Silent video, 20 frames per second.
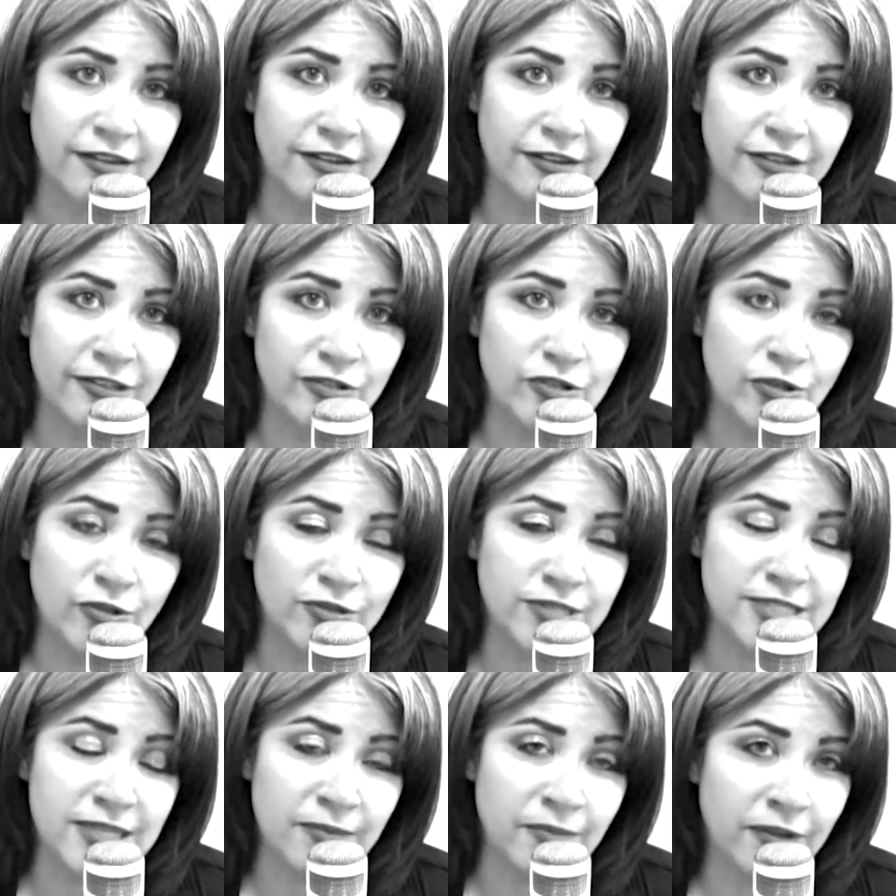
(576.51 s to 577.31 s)
you
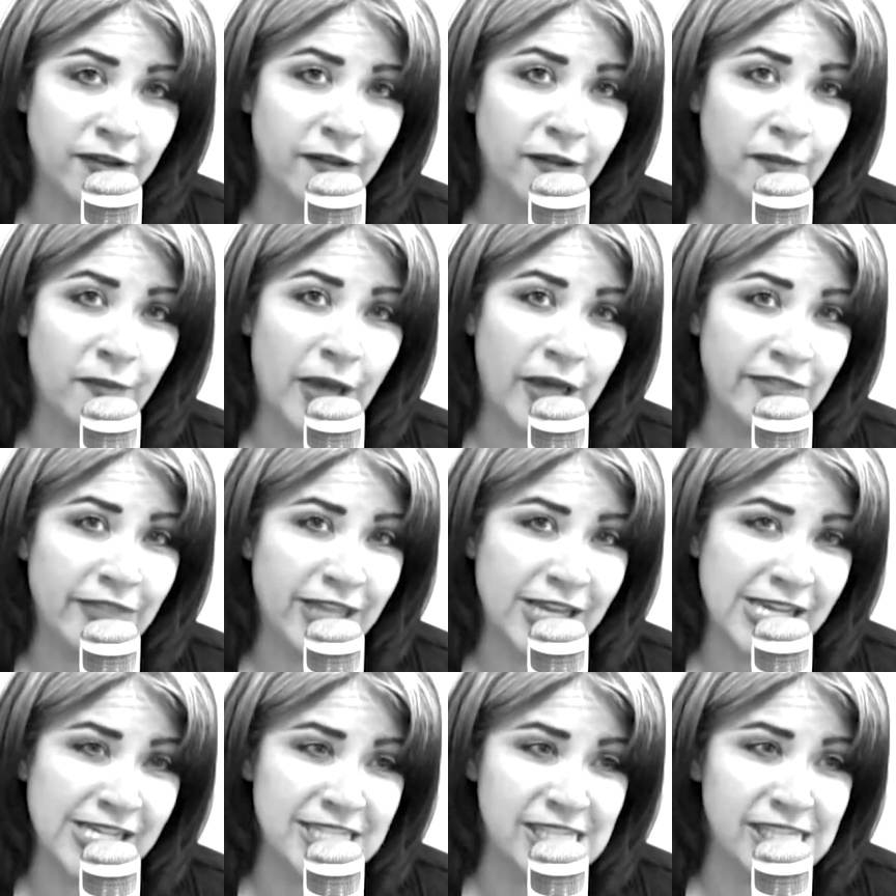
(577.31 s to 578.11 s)
told someone about
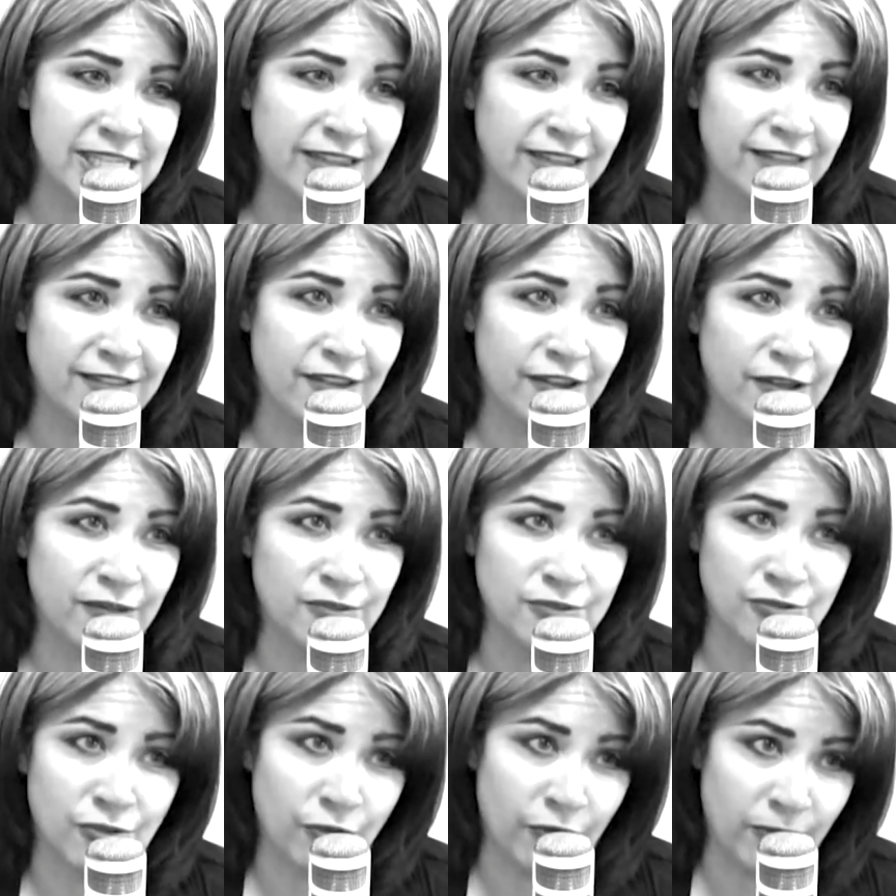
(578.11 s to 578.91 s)
that idea and they thought it
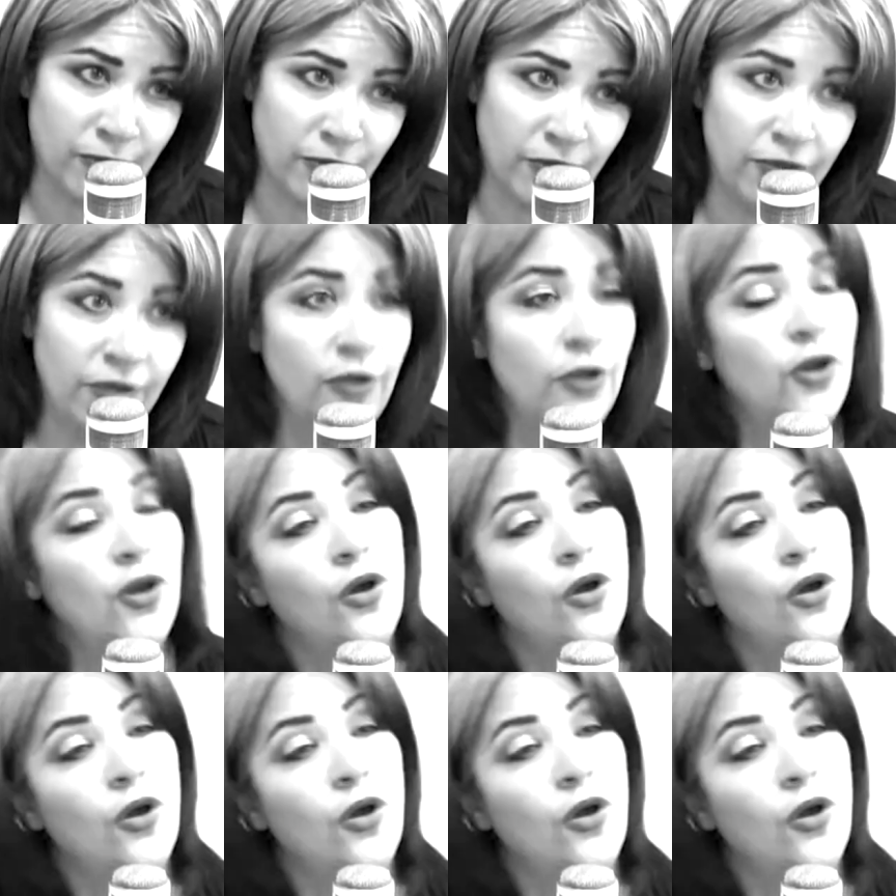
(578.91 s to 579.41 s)
was horrible.